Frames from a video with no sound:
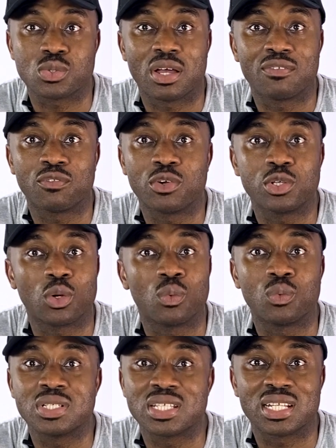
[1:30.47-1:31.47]
to avoid
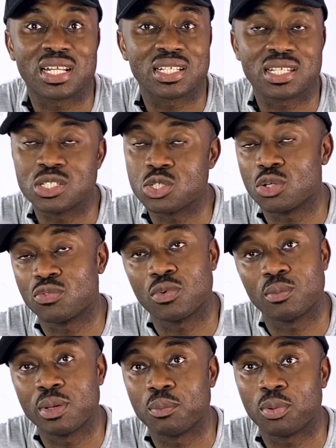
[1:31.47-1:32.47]
unwanted attention
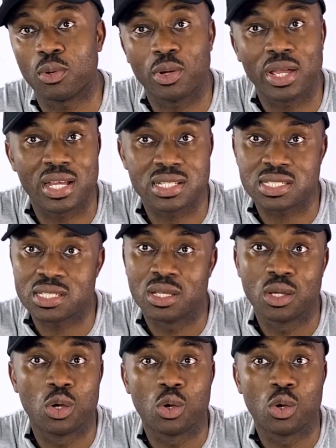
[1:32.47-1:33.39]
from employers,